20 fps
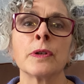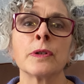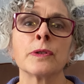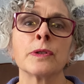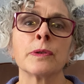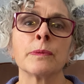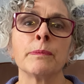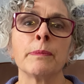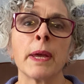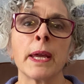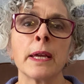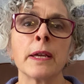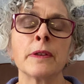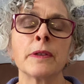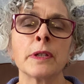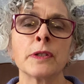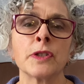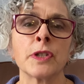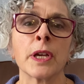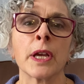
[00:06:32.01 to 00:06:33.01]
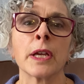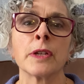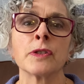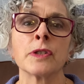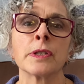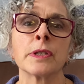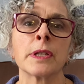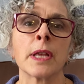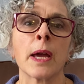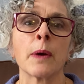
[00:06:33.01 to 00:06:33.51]
to make the
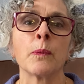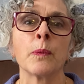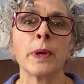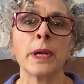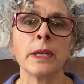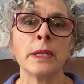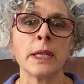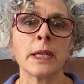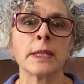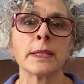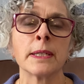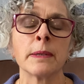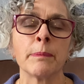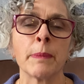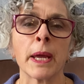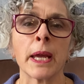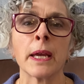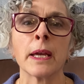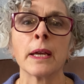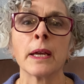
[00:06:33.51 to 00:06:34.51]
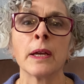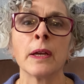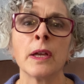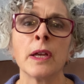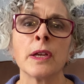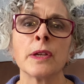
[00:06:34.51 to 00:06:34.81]
changes that we need to make